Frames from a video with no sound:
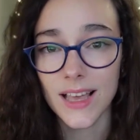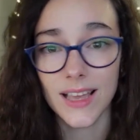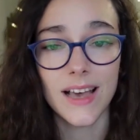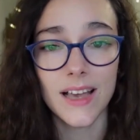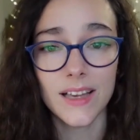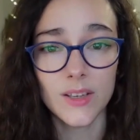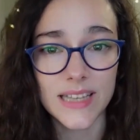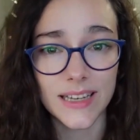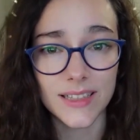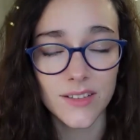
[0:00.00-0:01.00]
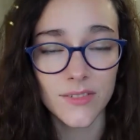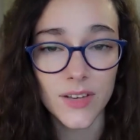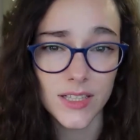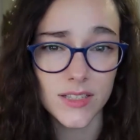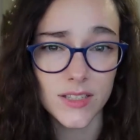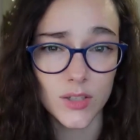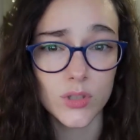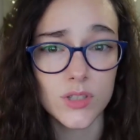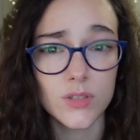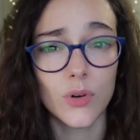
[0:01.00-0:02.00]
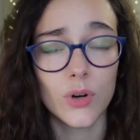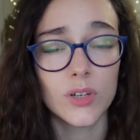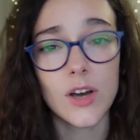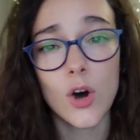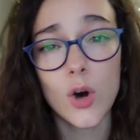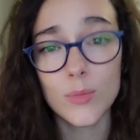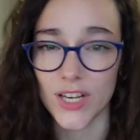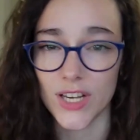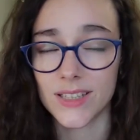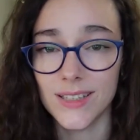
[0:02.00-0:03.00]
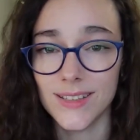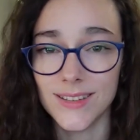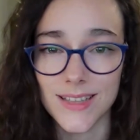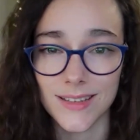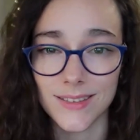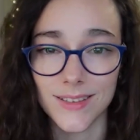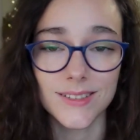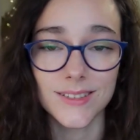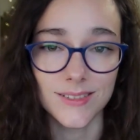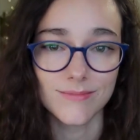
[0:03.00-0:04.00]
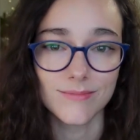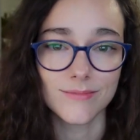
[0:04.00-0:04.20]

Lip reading: and accusative is used for the object in the sentence.